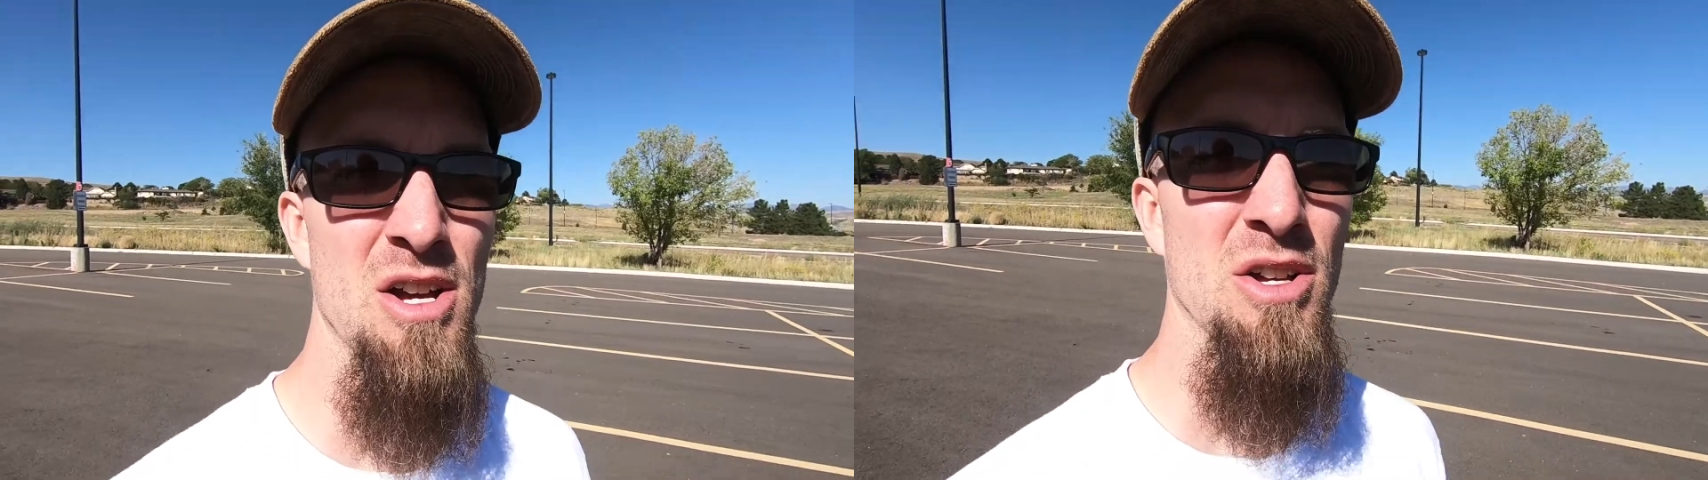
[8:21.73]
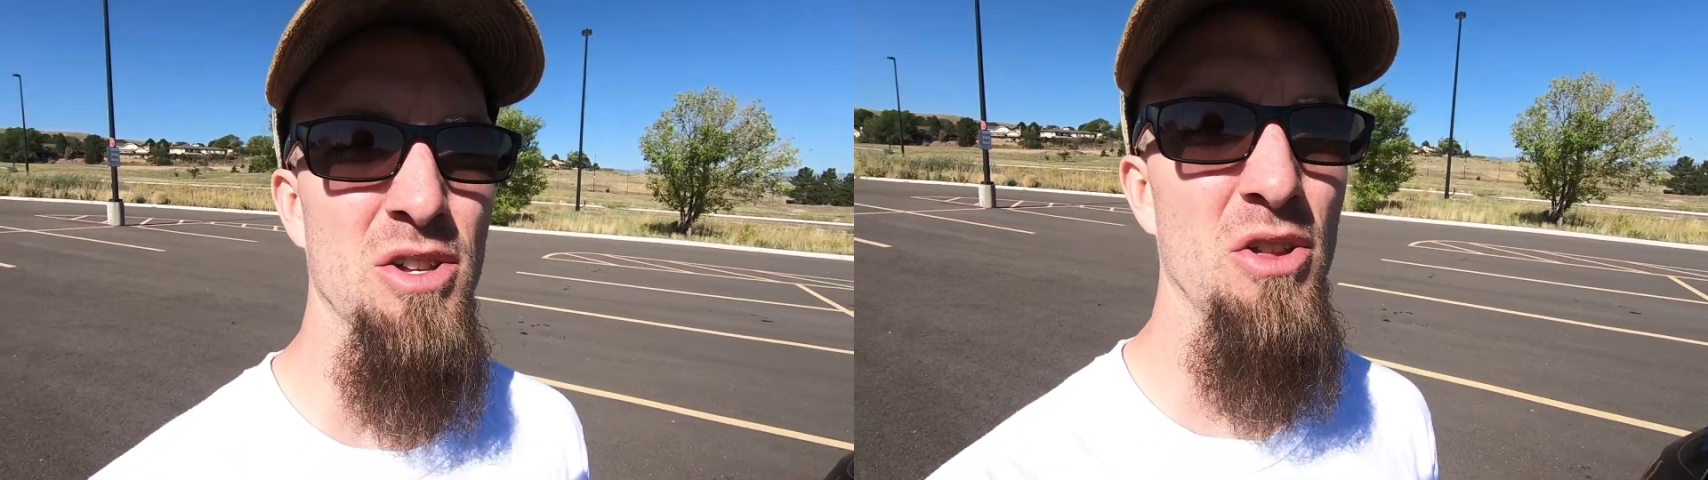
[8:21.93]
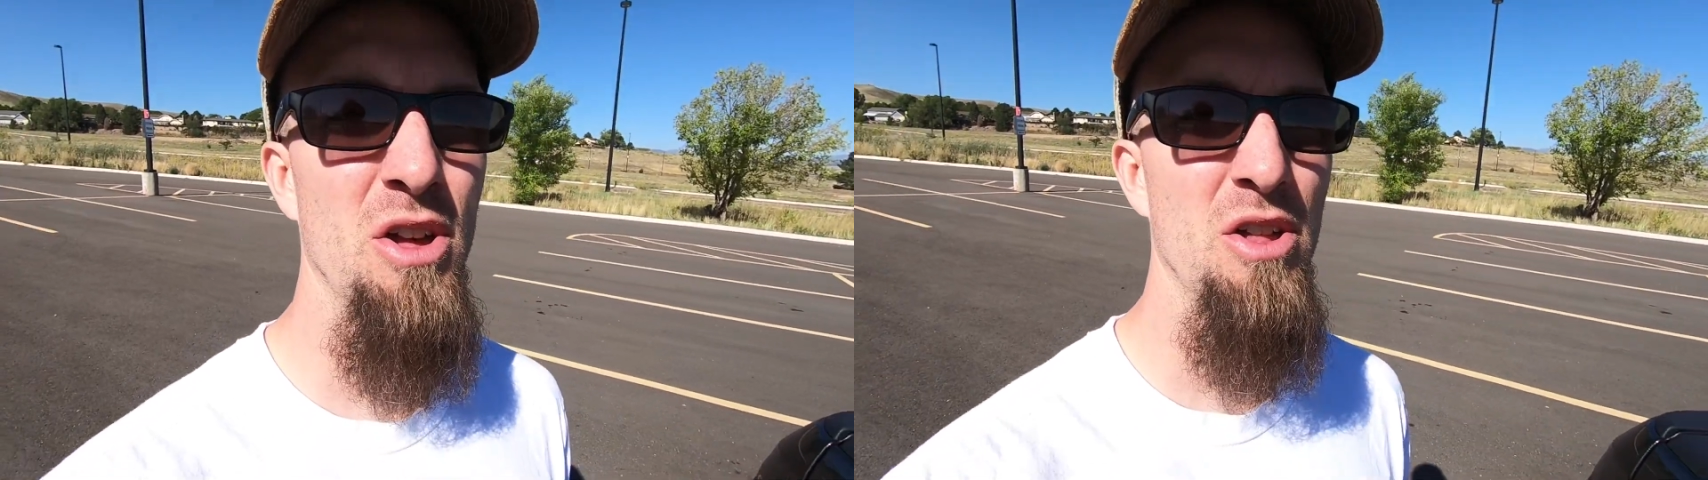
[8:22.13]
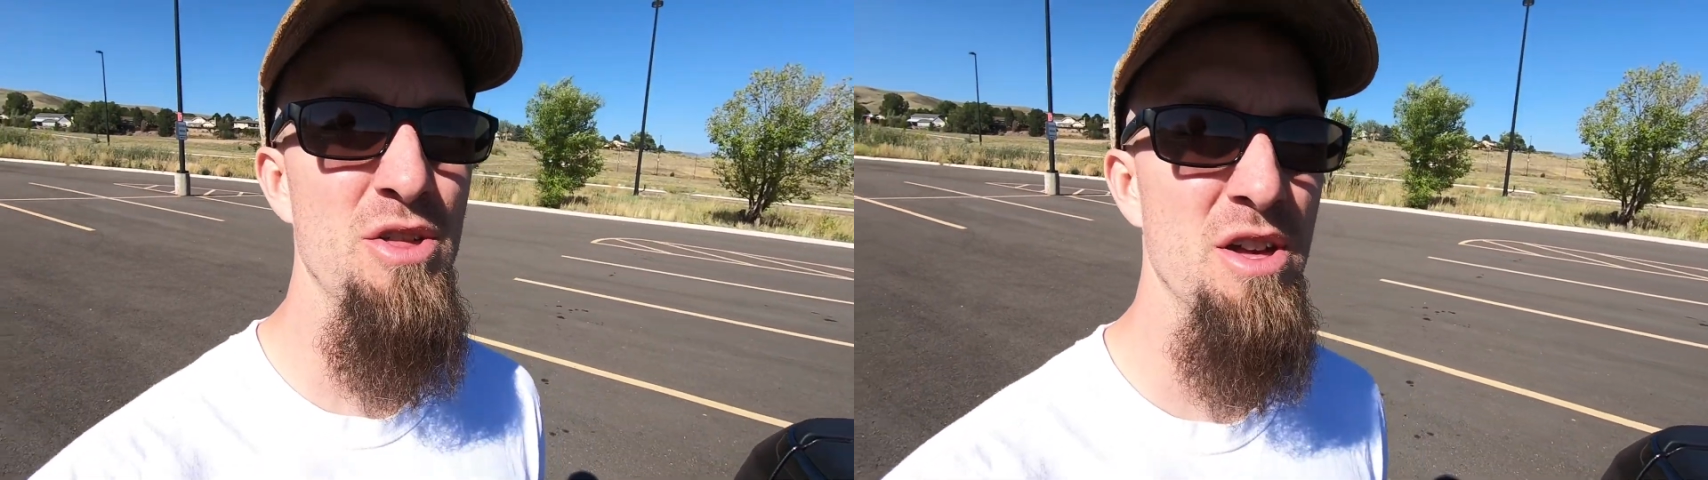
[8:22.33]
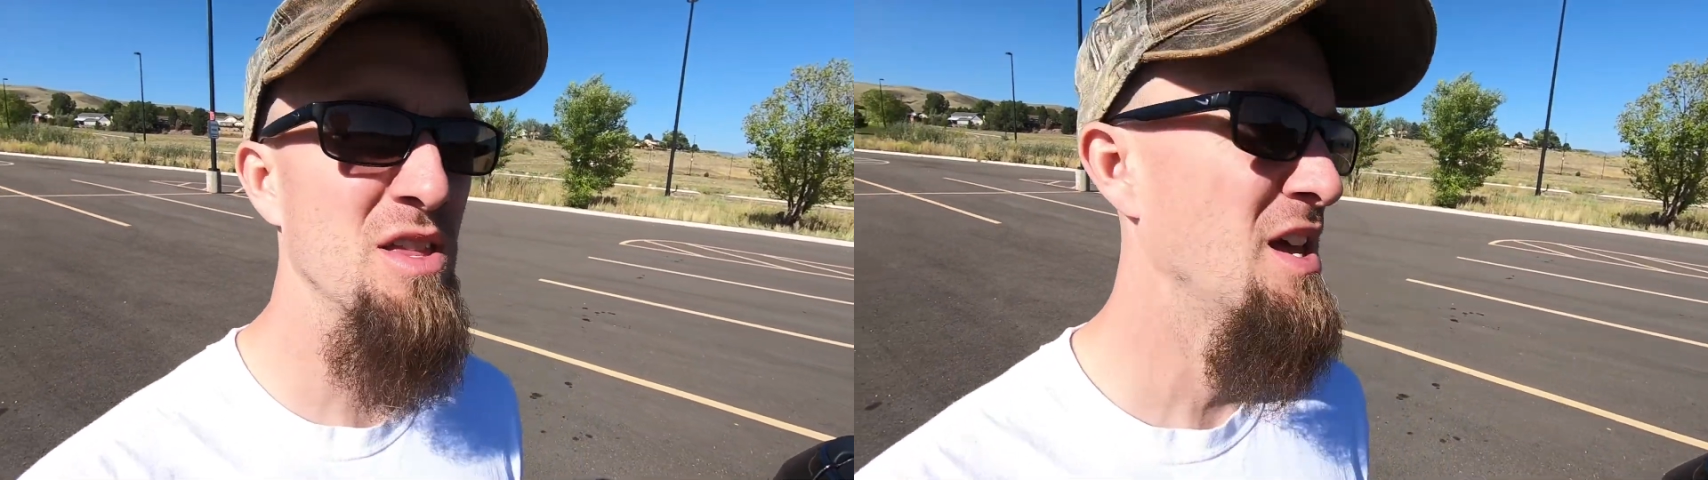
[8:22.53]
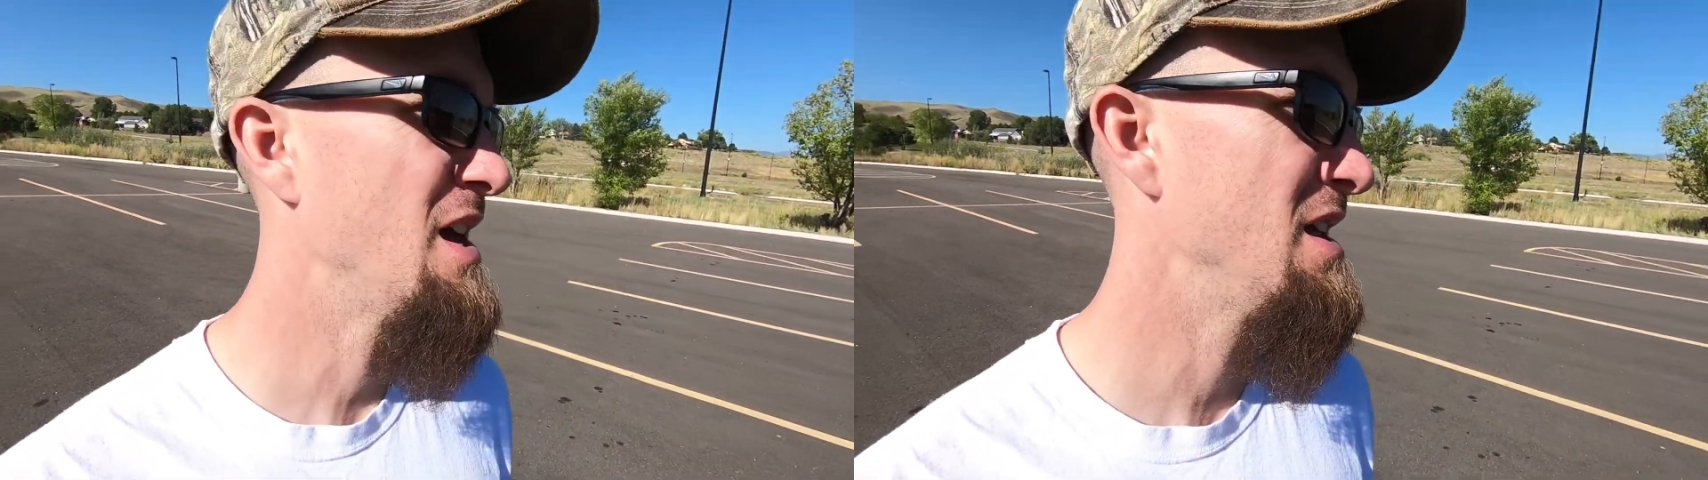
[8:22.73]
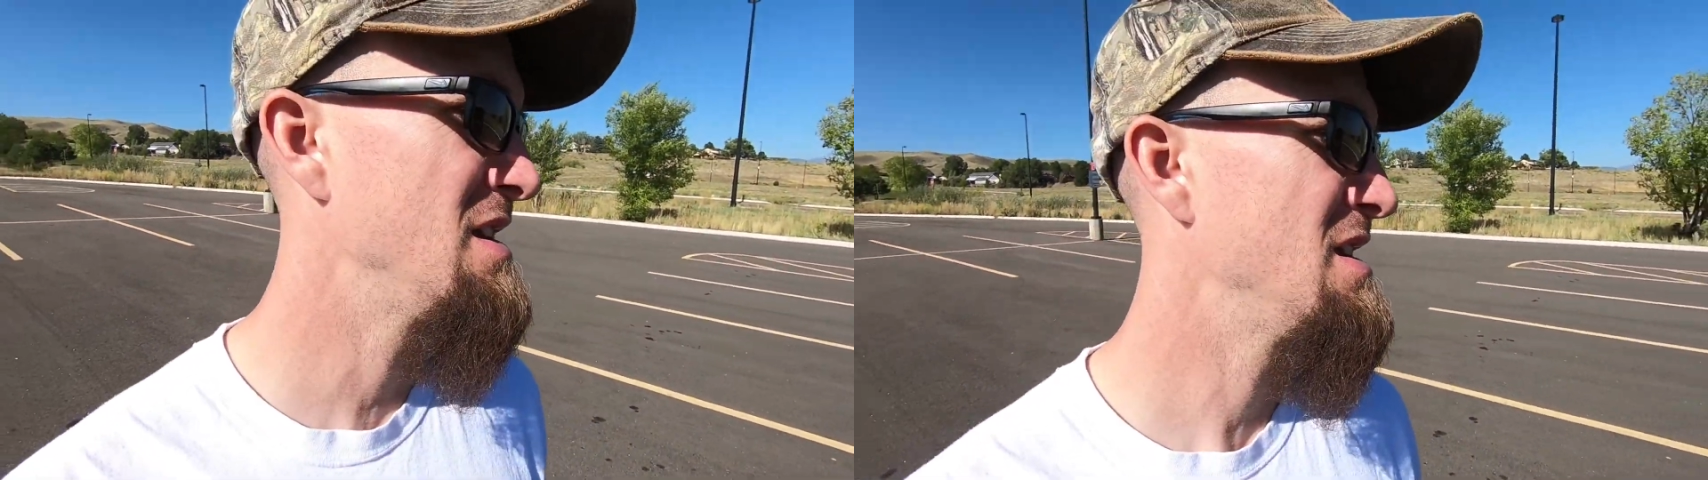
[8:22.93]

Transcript: So the other thing that